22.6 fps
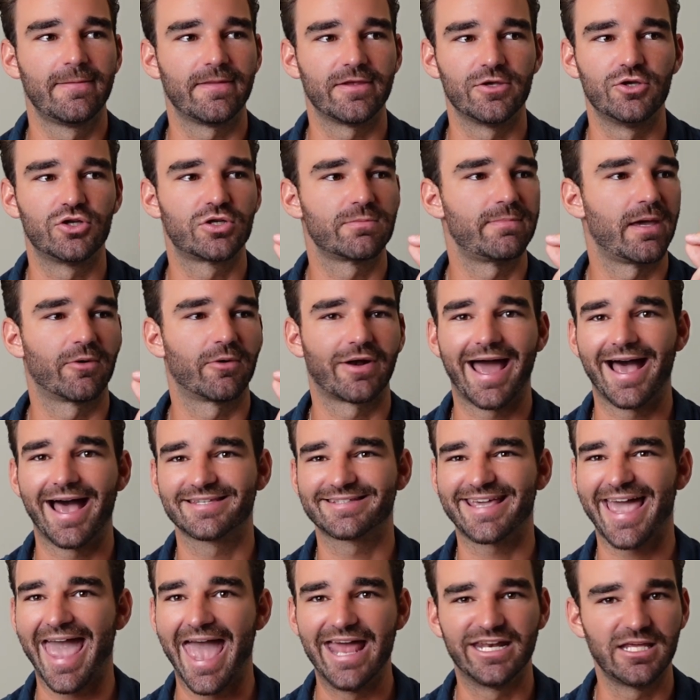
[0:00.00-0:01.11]
you should be able to
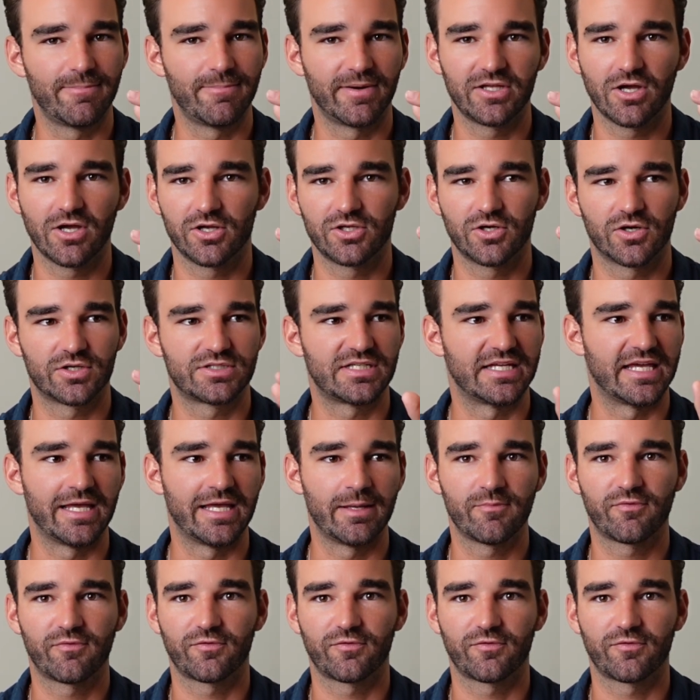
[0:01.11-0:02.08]
ask anybody on your team,